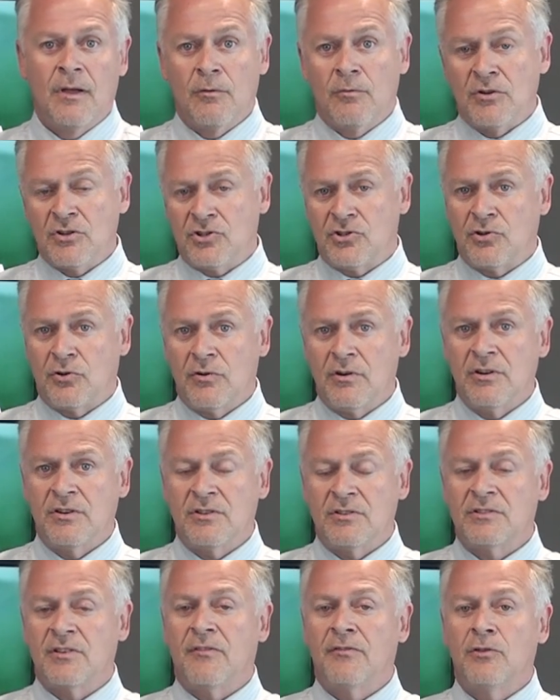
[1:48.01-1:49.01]
With
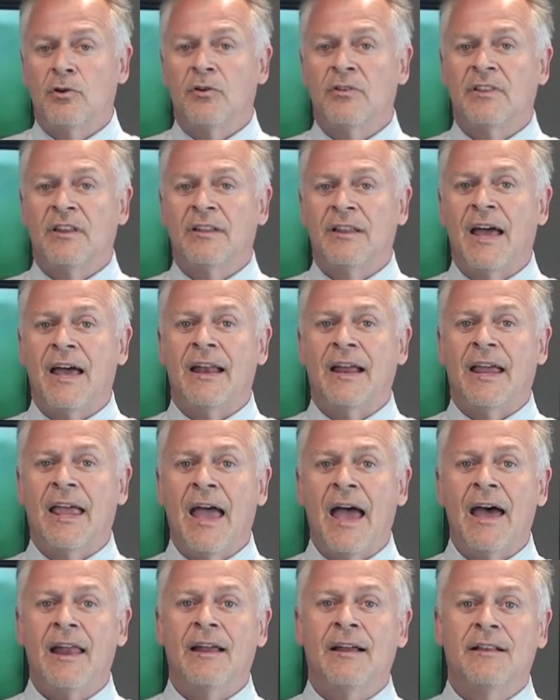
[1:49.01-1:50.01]
shortages of North Atlantic
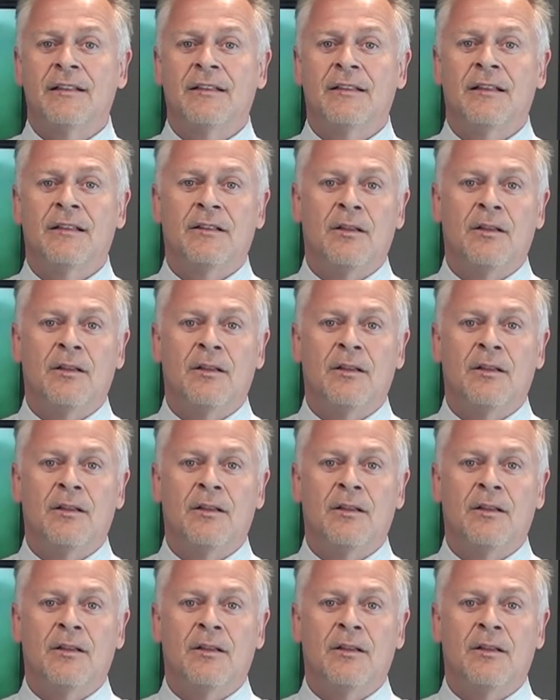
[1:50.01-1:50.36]
haddock,